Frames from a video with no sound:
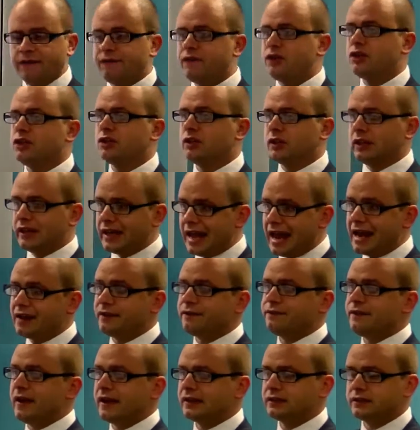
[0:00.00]
efficiently
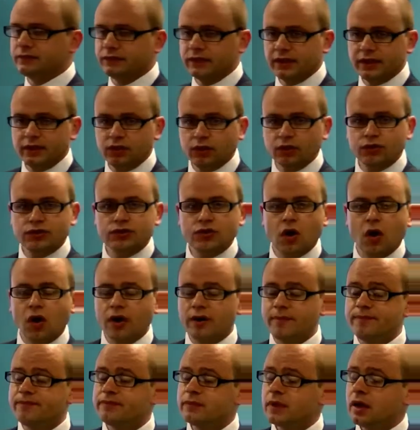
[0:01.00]
and effectively and on
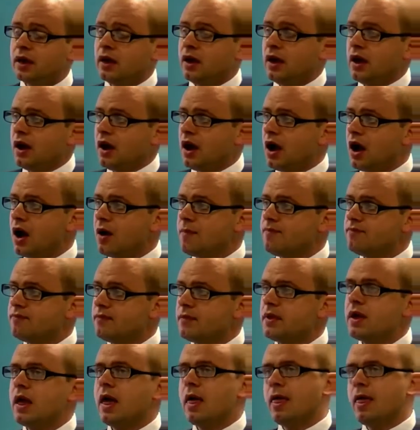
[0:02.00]
time.